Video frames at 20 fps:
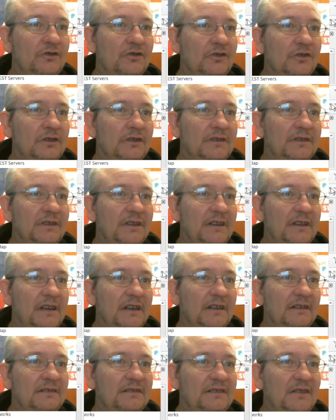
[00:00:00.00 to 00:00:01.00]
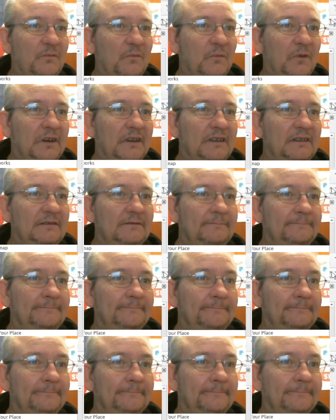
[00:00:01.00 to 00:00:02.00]
It's in here somewhere.
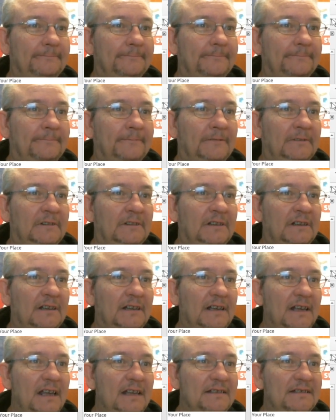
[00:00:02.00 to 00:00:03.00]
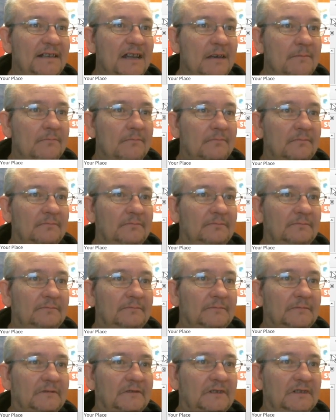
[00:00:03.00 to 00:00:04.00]
SM,
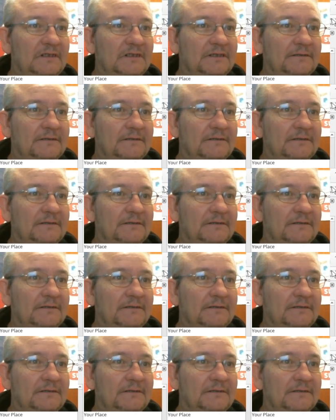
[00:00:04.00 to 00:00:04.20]
there it is.